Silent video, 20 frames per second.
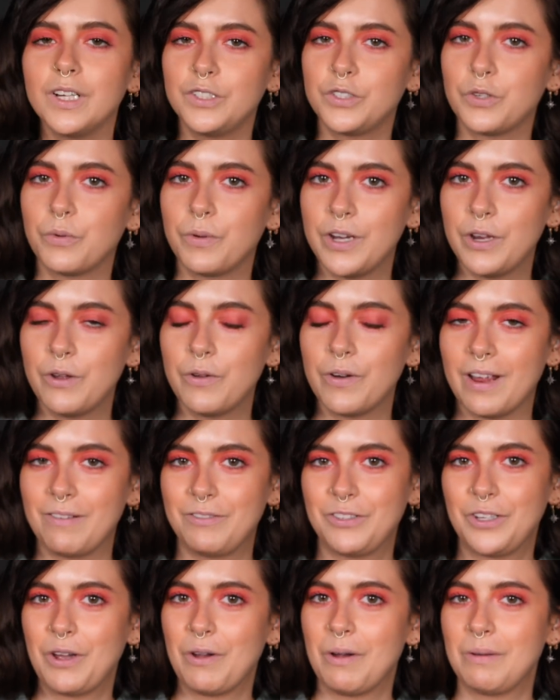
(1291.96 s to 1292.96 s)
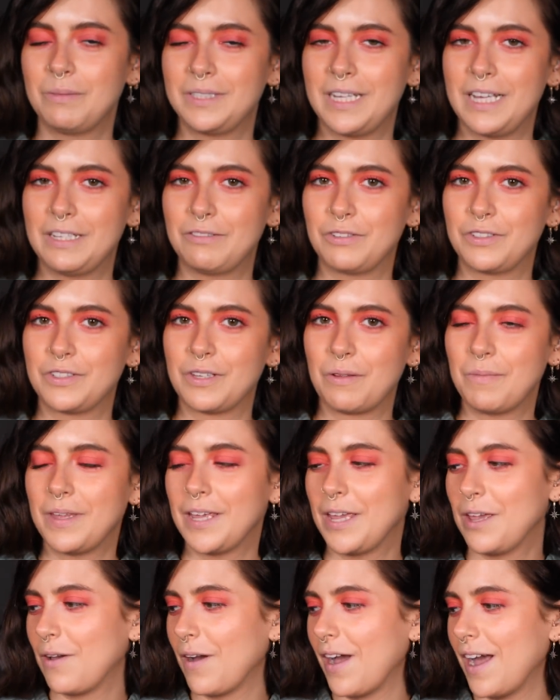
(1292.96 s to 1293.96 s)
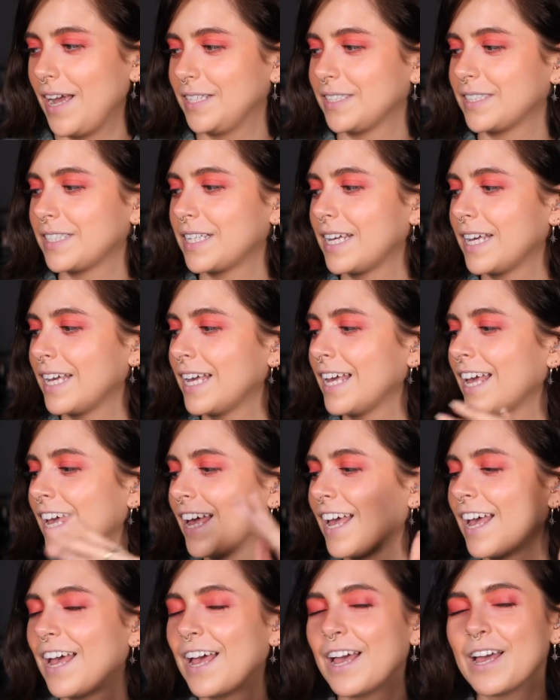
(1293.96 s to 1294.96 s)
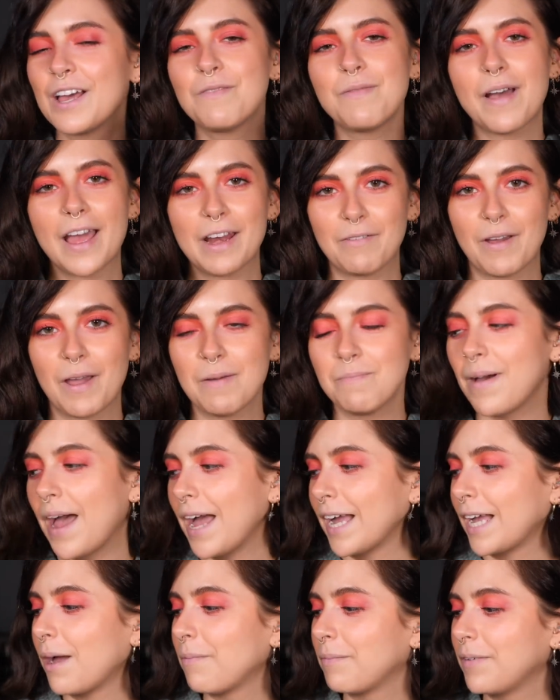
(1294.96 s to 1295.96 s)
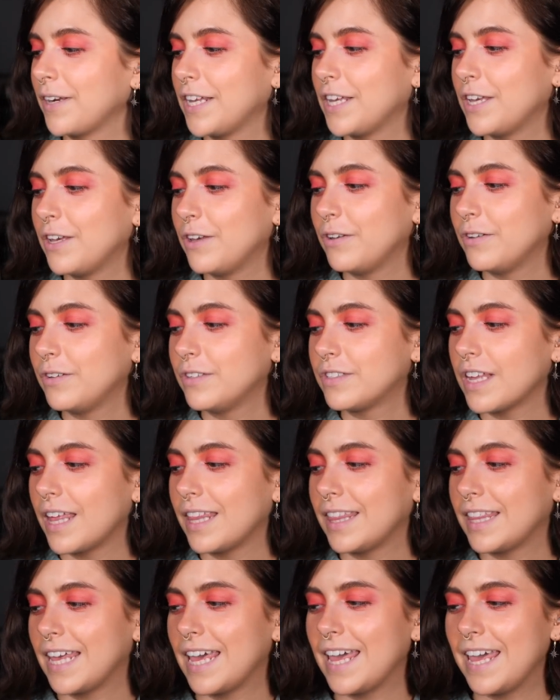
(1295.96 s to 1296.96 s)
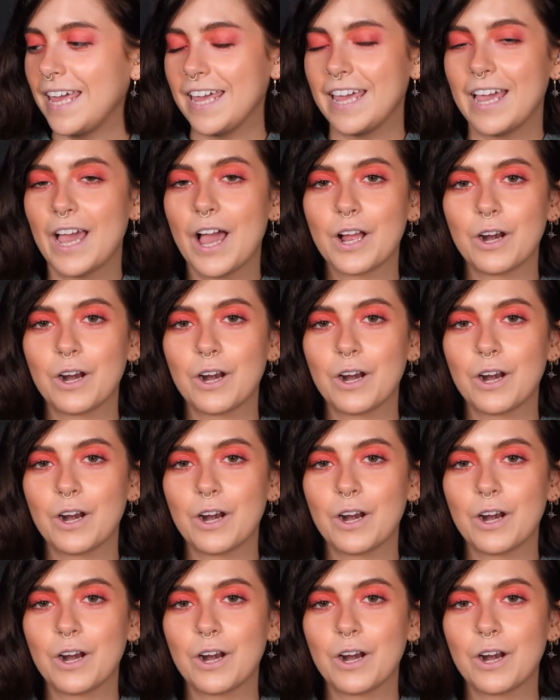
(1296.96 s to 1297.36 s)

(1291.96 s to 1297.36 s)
So we knew I'd have to go upstairs for something, you guys. But anyway, I'm back. I'm going to use the